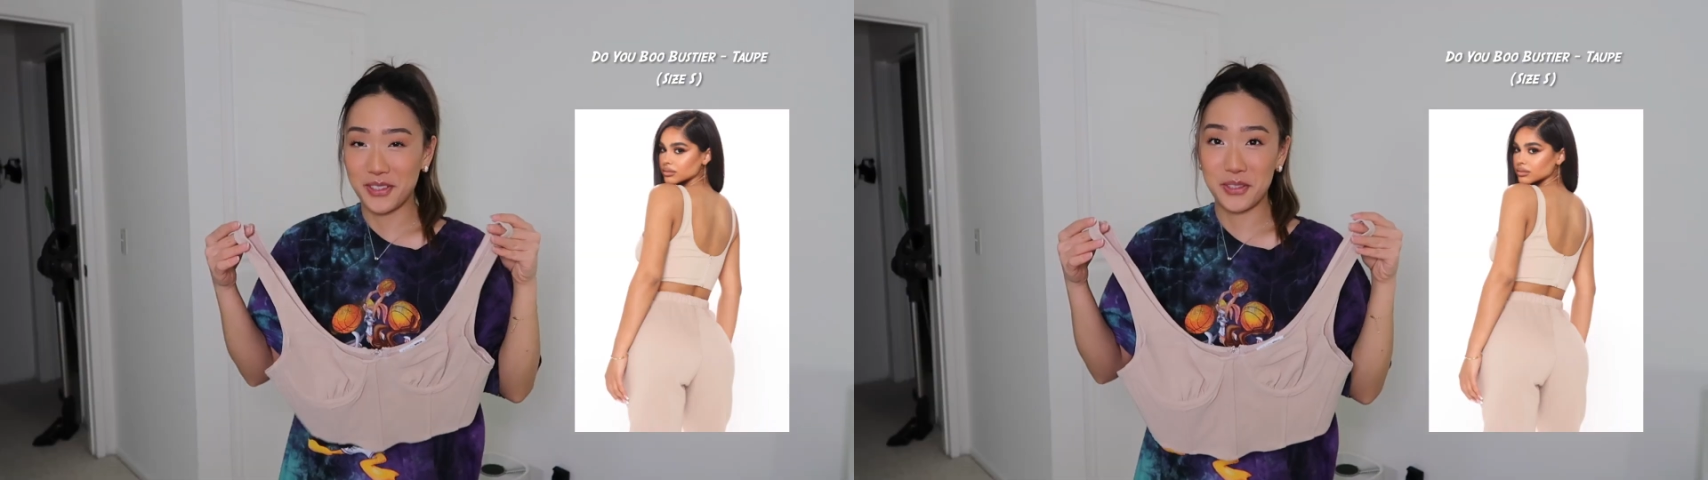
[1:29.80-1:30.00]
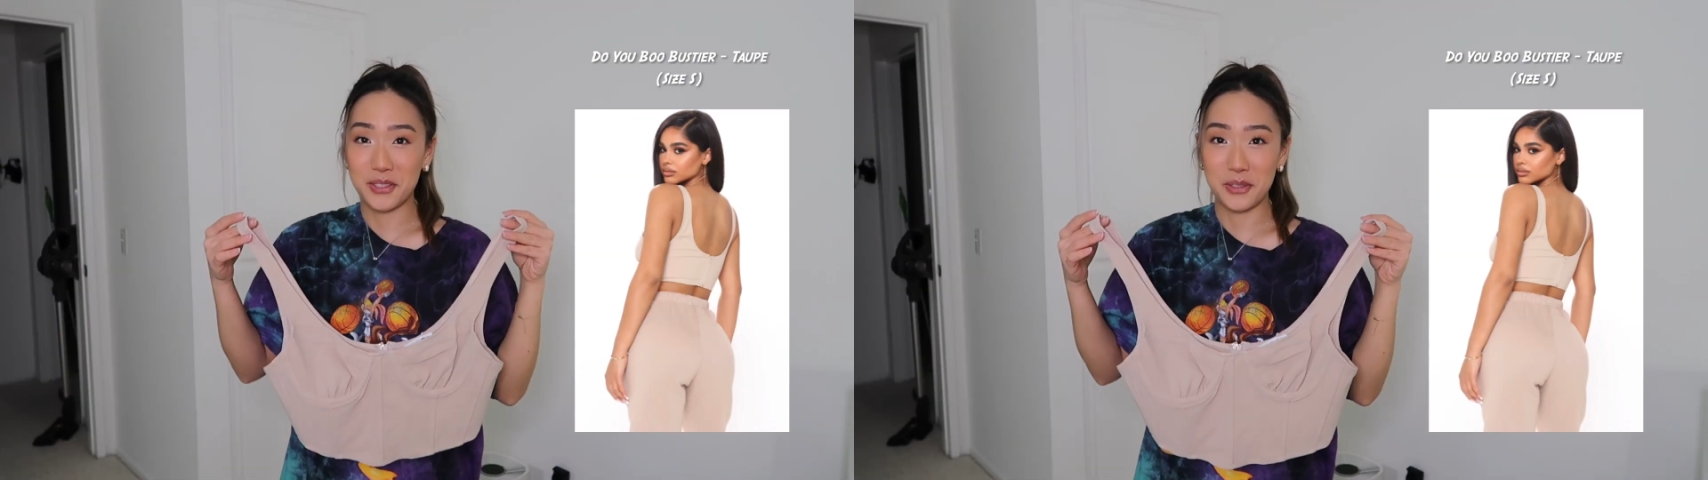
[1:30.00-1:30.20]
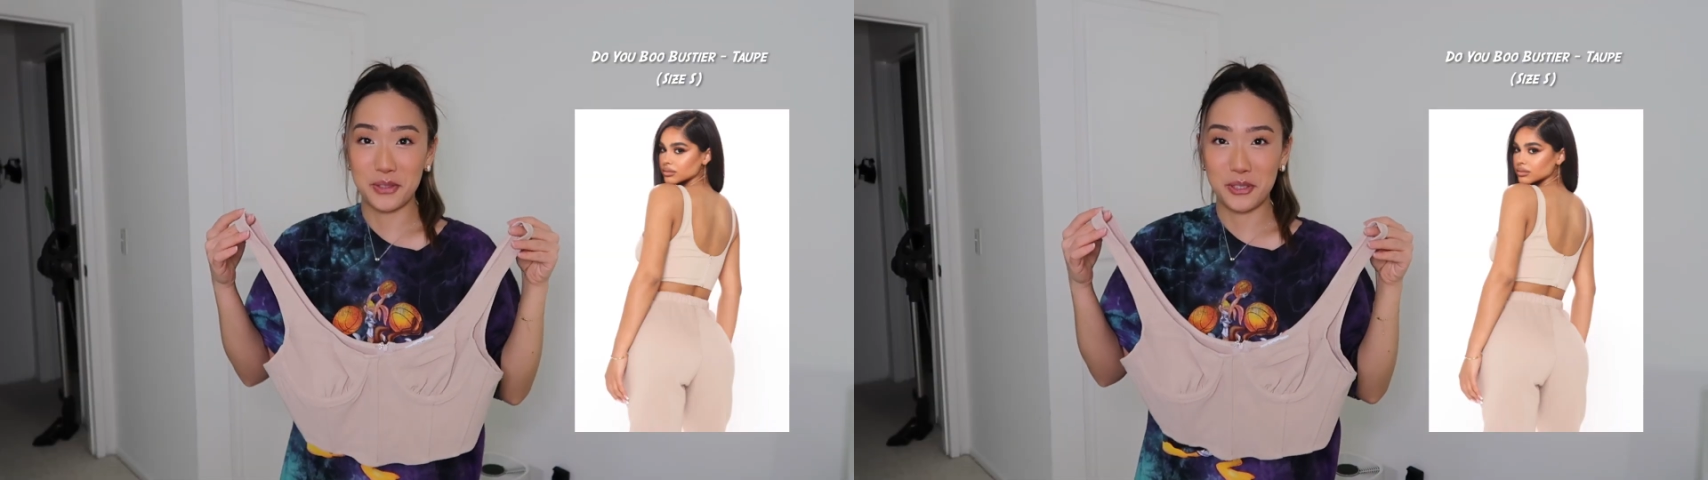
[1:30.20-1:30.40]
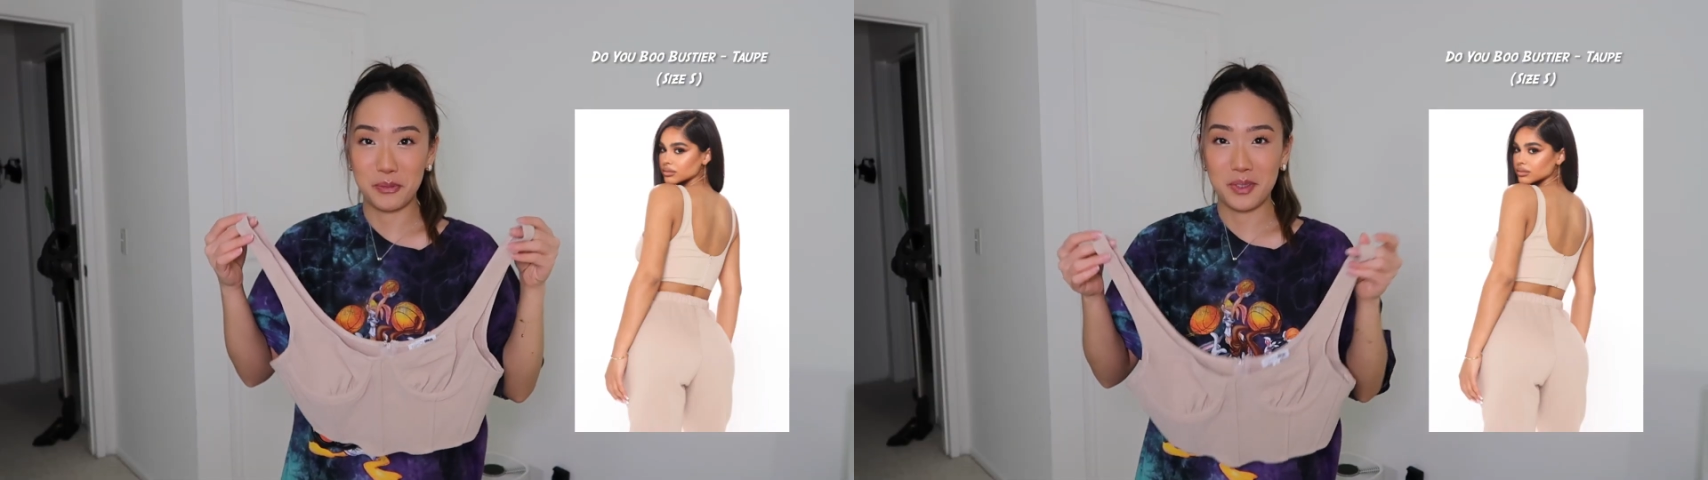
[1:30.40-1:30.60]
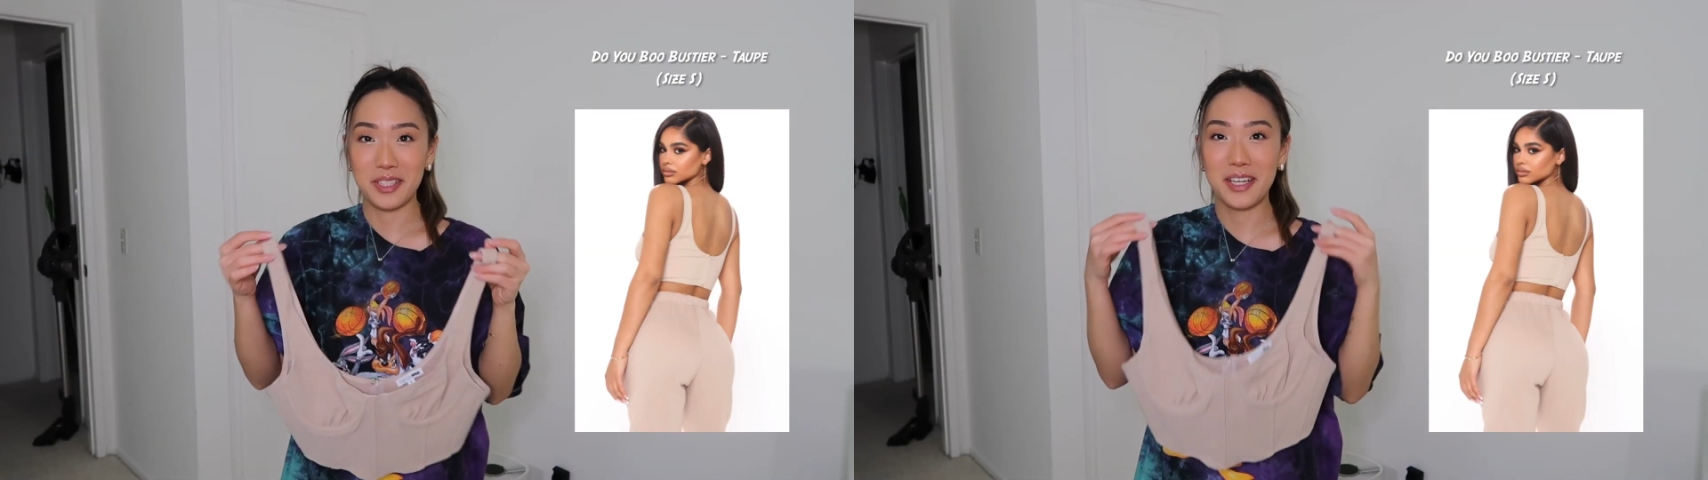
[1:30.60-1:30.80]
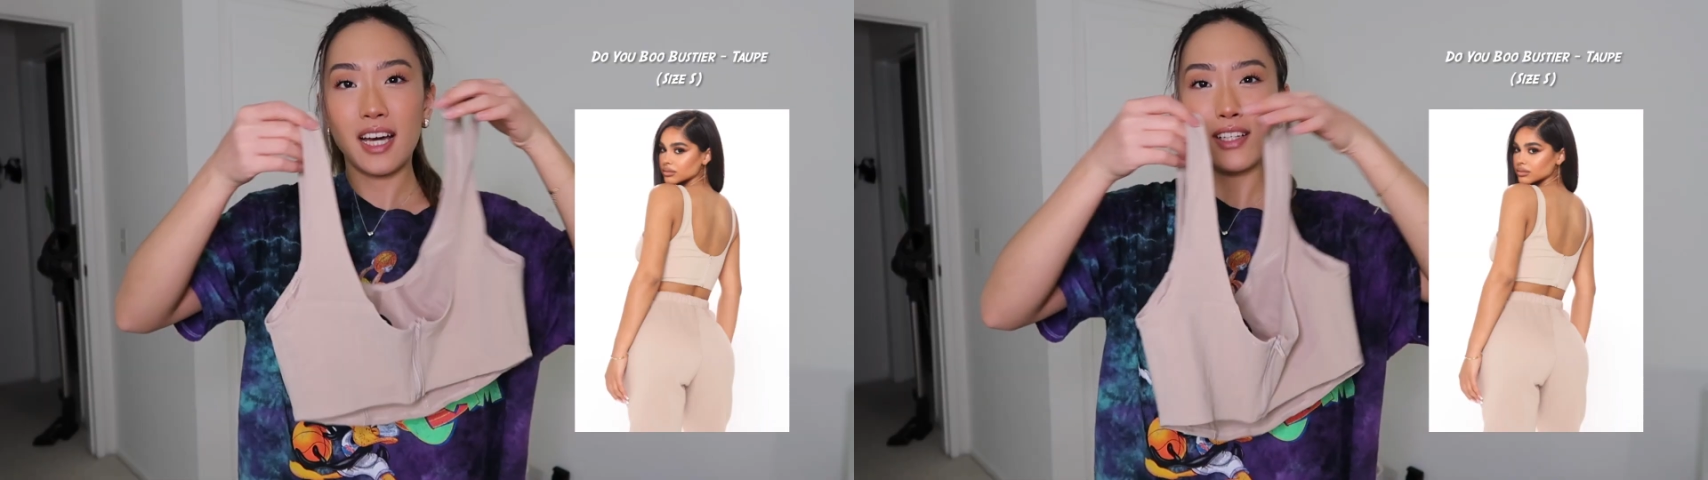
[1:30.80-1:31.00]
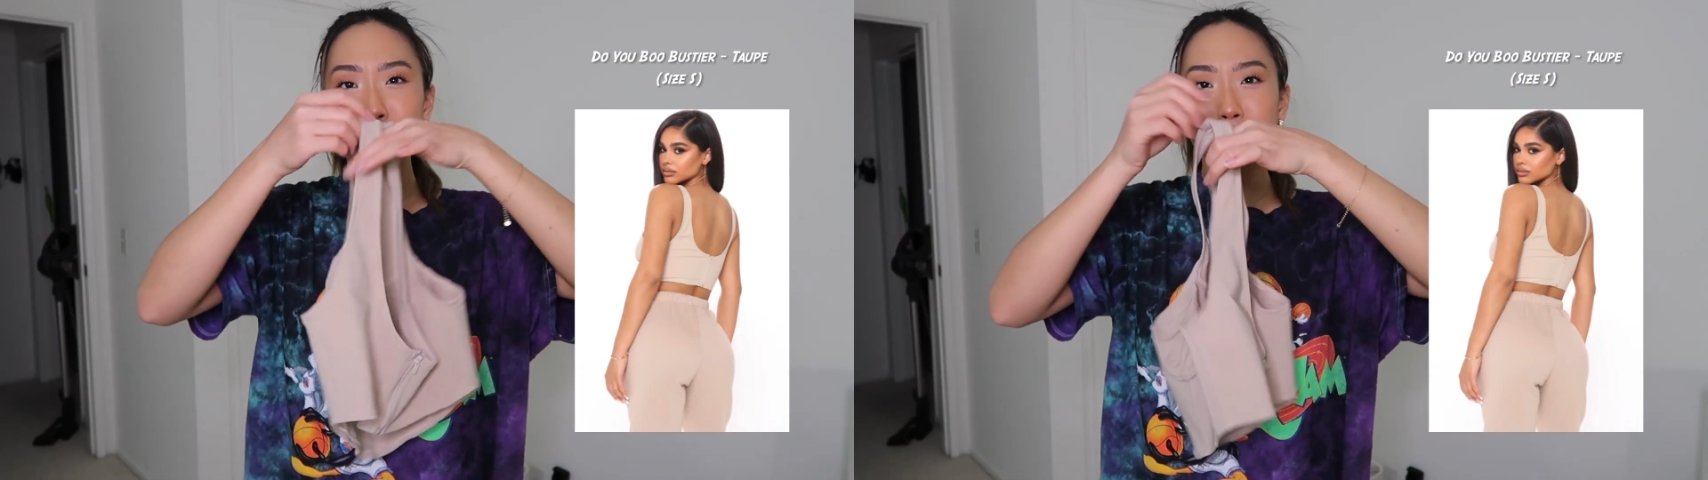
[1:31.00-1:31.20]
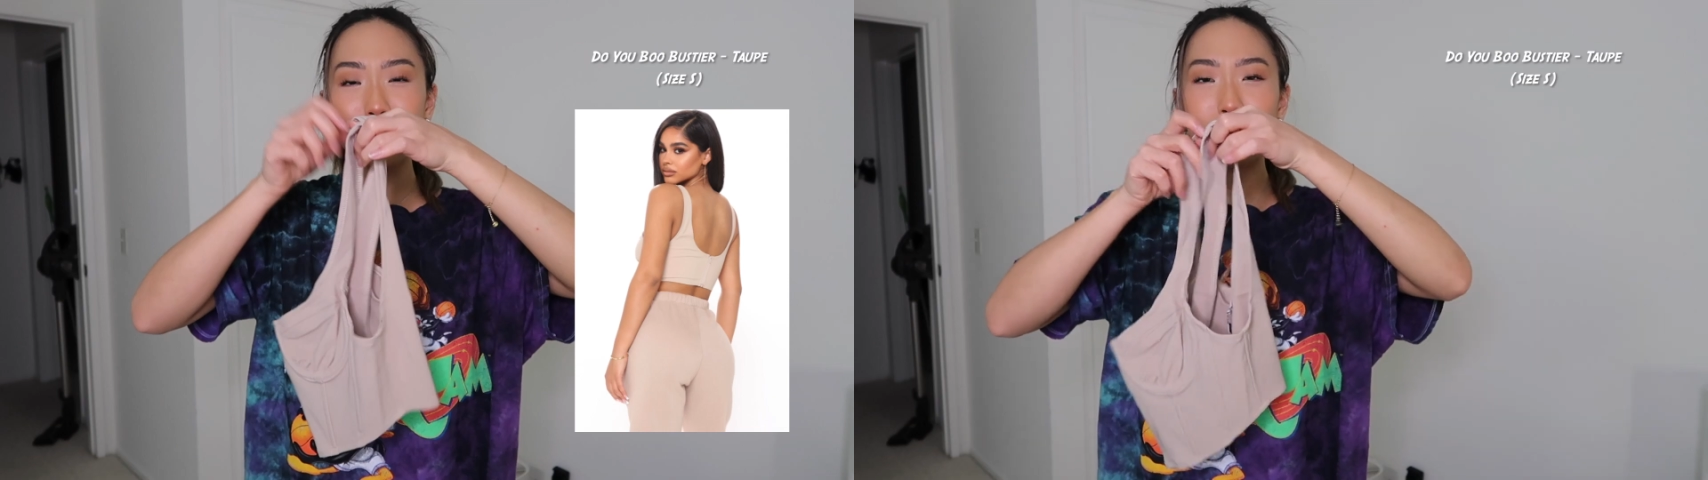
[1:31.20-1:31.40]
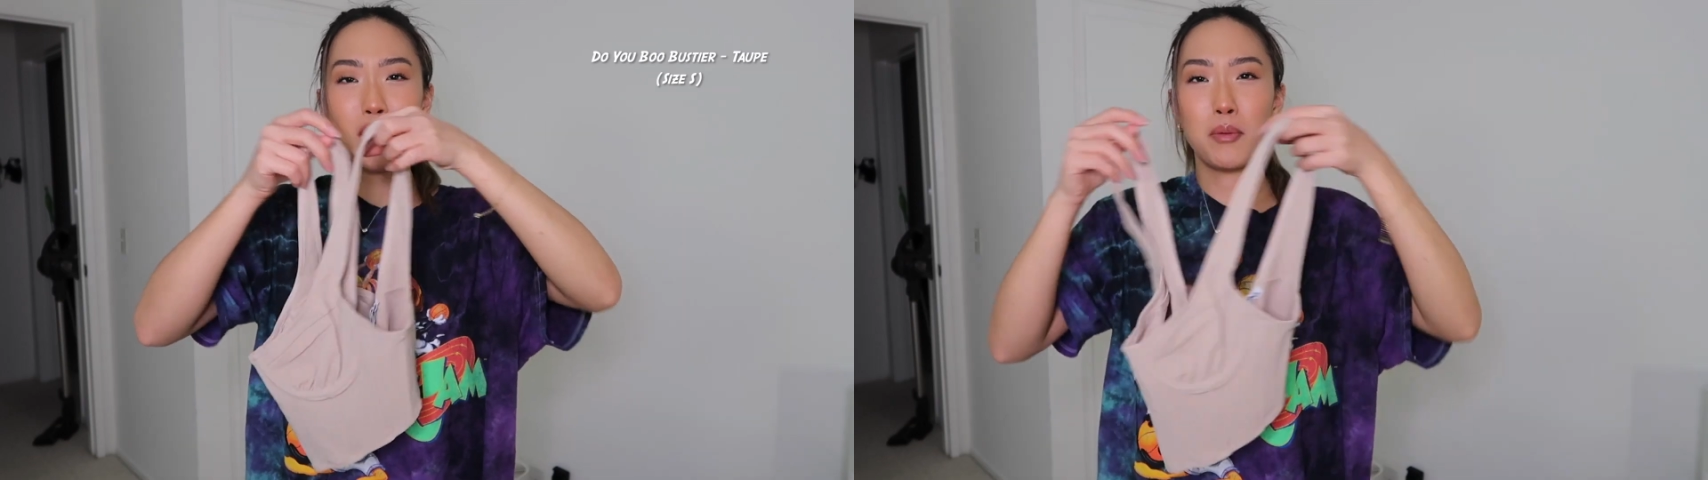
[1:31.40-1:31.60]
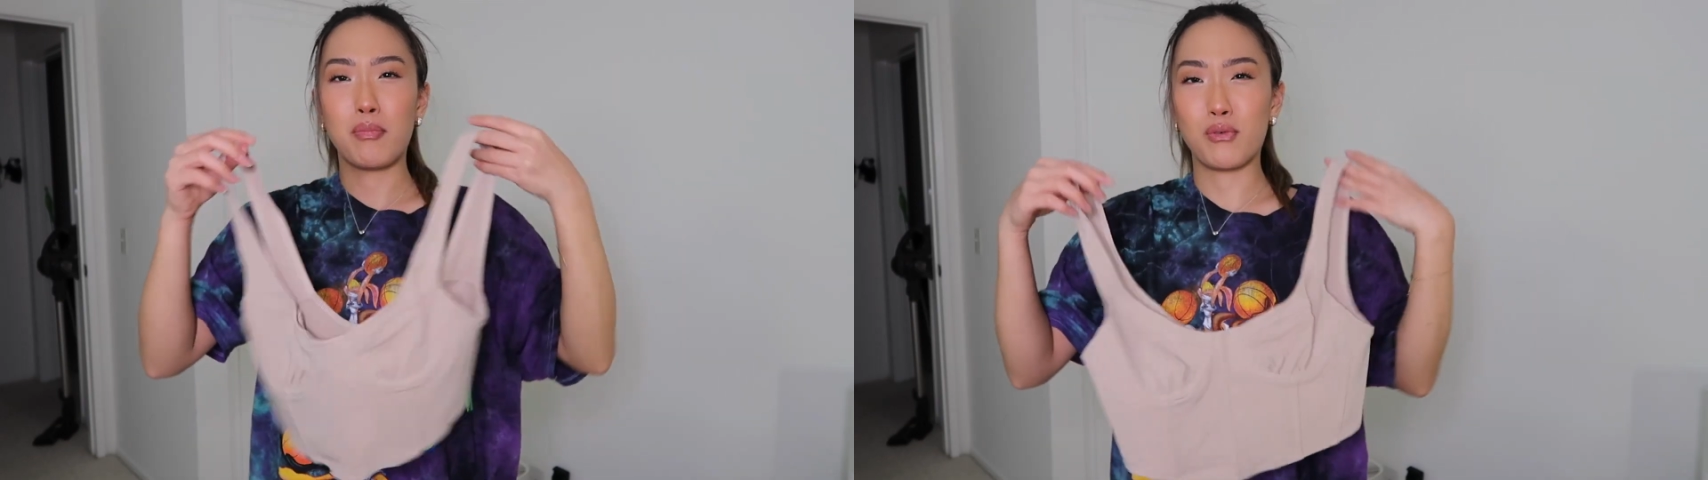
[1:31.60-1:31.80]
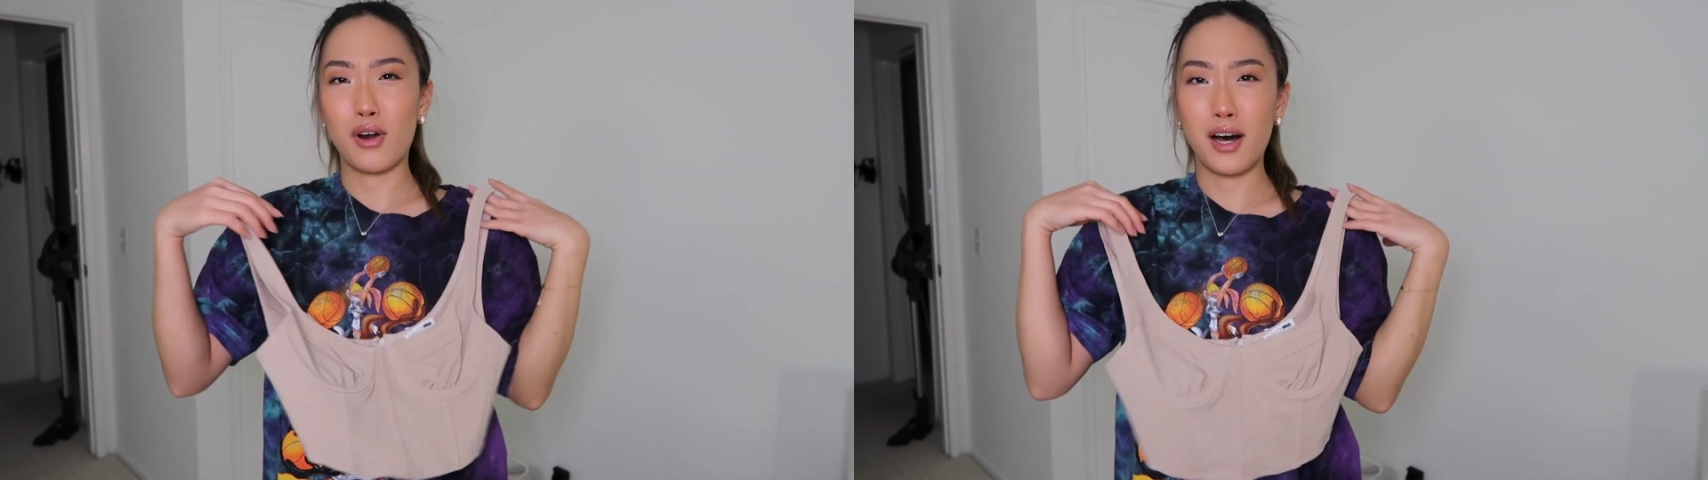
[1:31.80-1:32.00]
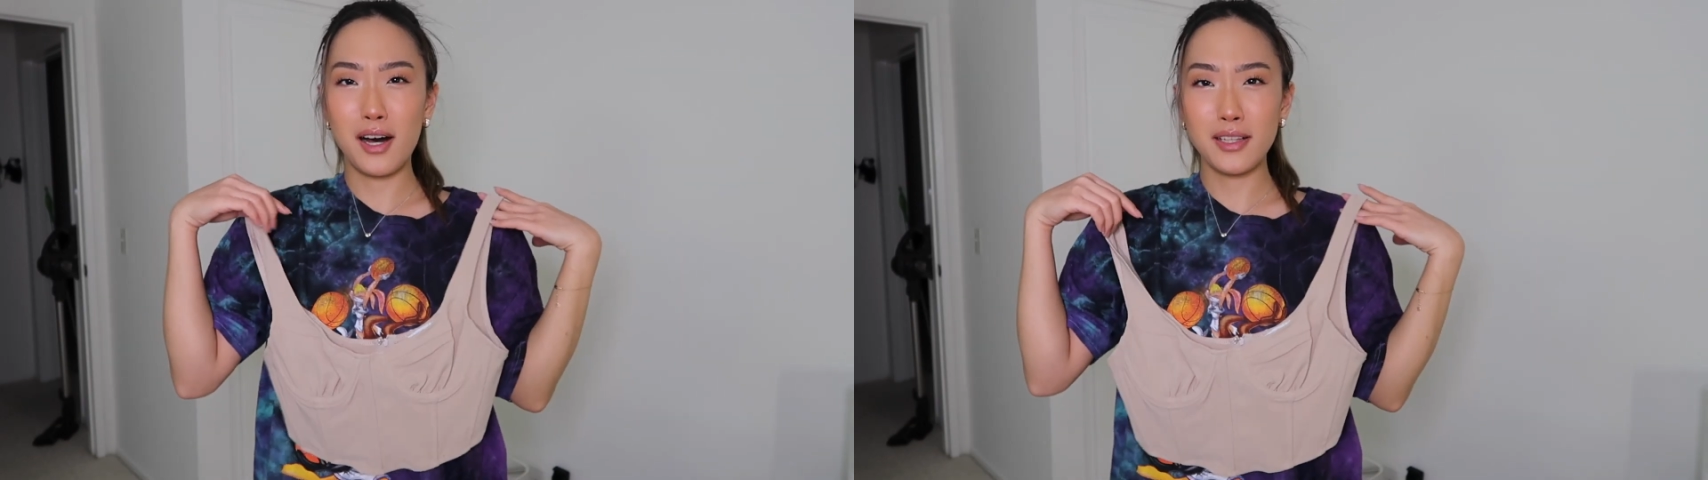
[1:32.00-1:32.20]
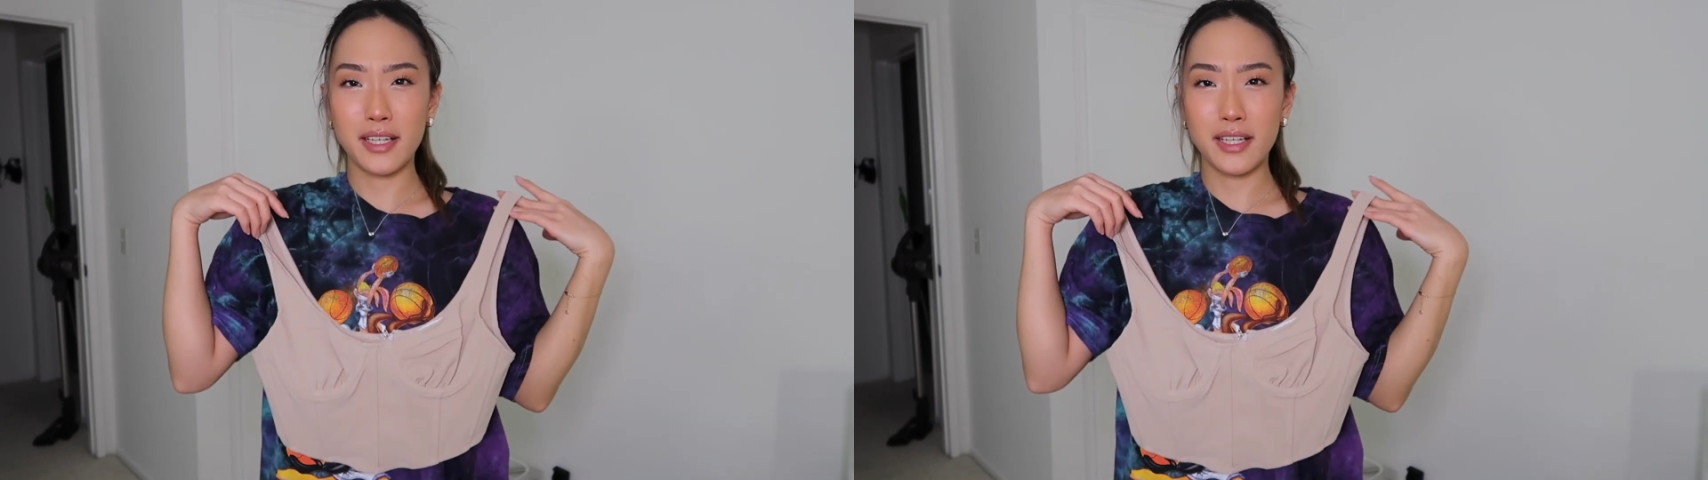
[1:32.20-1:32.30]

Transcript: Feels so stupid. It kind of looks like a bra,